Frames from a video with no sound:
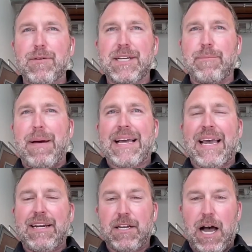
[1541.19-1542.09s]
It was like a
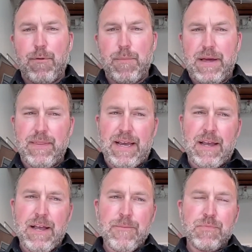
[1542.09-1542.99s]
backhanded compliment.
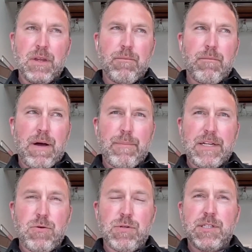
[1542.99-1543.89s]
Like
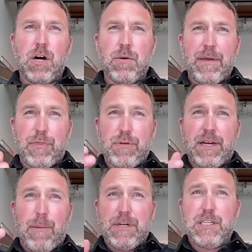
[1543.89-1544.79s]
my
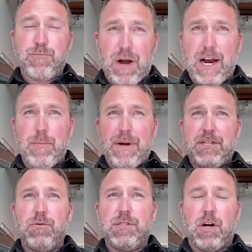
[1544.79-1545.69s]
three companies prior, my
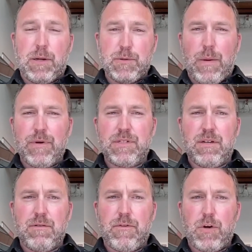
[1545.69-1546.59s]
two startups. One was
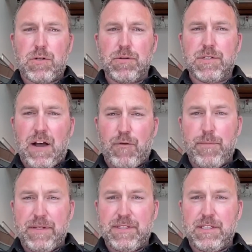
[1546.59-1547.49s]
a vertical
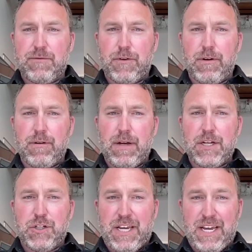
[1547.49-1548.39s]
software business for
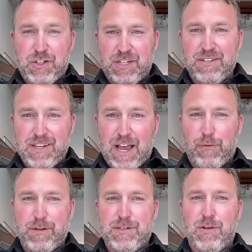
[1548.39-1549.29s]
education
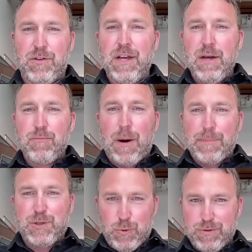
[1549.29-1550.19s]
software. It sold
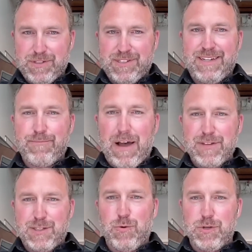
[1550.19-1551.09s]
prep schools,
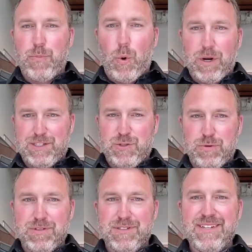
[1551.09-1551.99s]
private schools, boarding
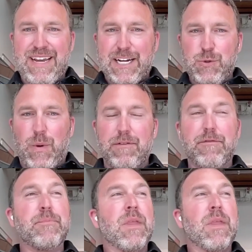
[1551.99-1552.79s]
schools, K to 12.